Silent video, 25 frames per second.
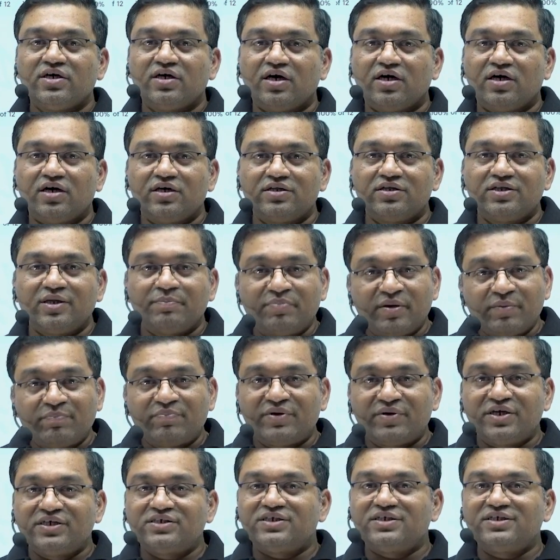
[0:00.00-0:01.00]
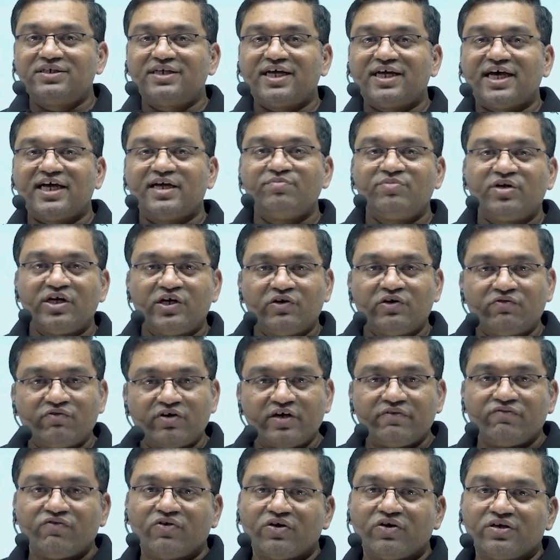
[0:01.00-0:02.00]
uh, the preparation time
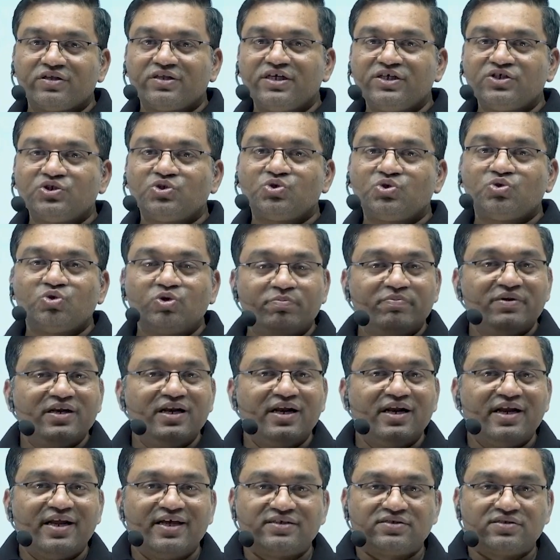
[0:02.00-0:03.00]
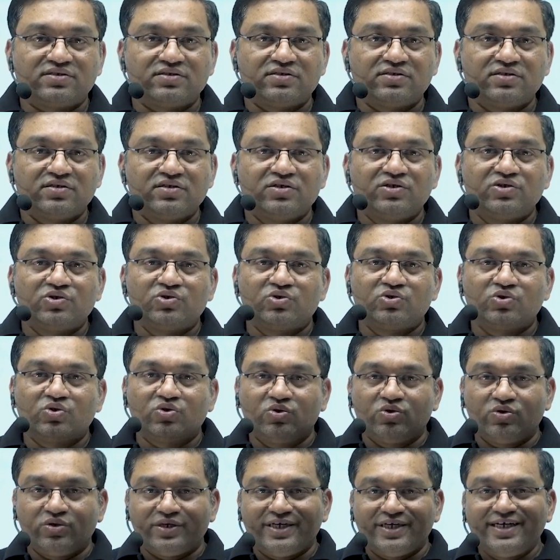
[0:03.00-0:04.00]
required for this should be less.
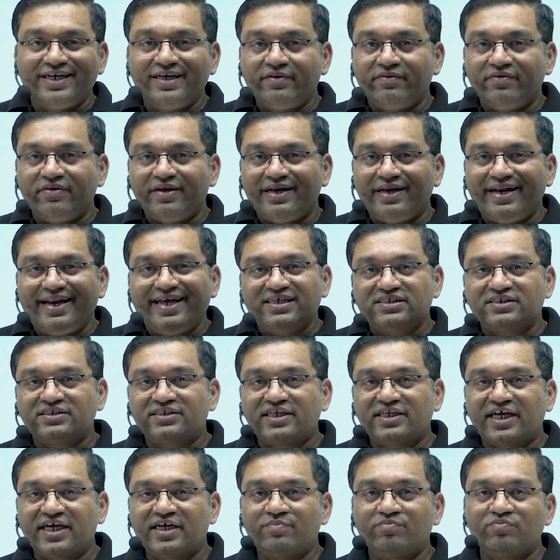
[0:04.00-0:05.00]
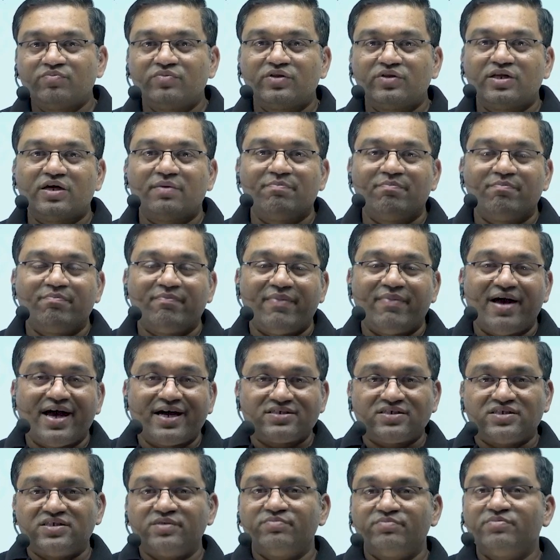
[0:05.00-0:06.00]
So in less time, the
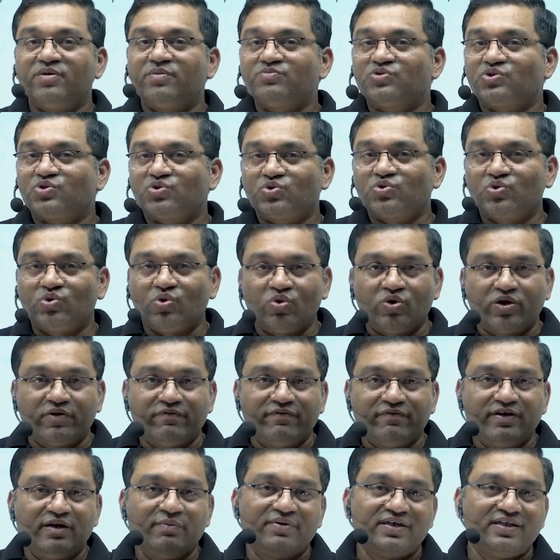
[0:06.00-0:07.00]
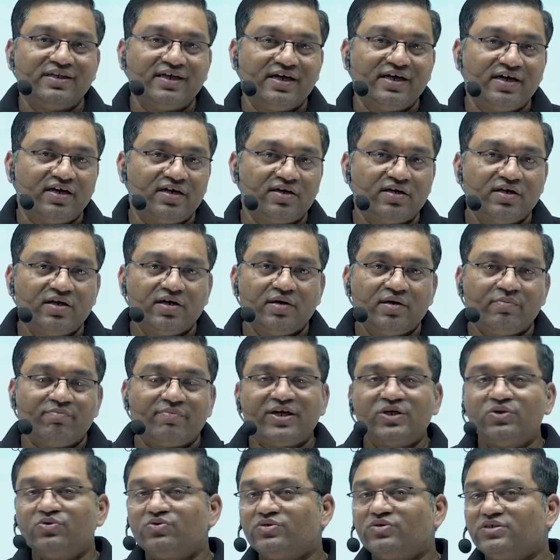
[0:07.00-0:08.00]
maximum score will be there
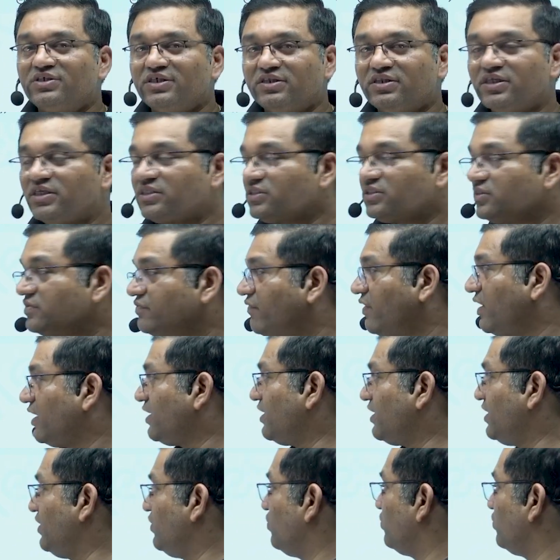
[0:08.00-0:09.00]
by using this FURRE